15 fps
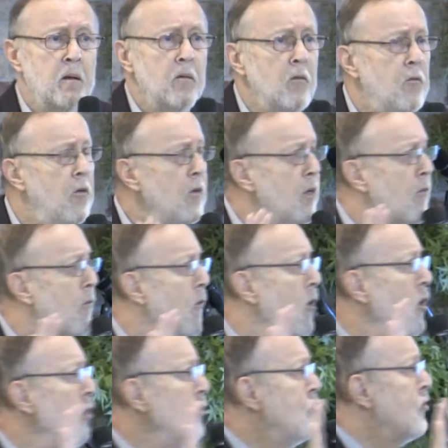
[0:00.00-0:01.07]
For the
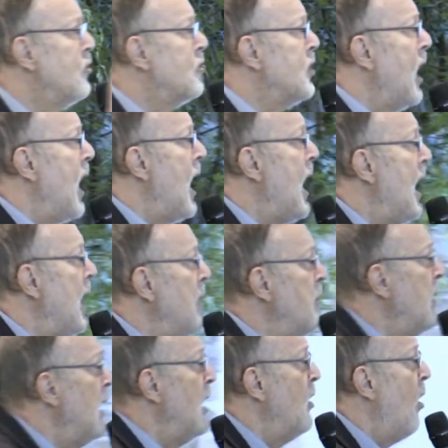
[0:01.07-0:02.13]
first
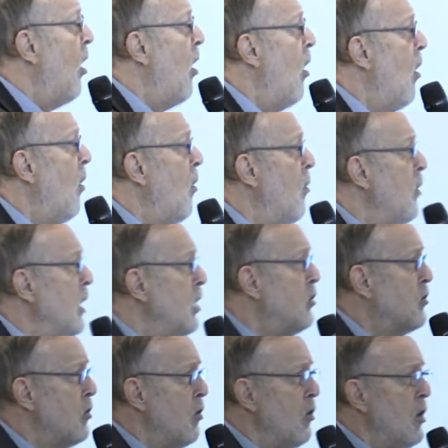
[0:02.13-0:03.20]
time in all
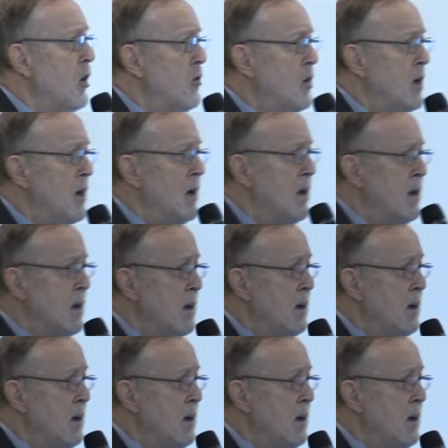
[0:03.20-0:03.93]
eternity,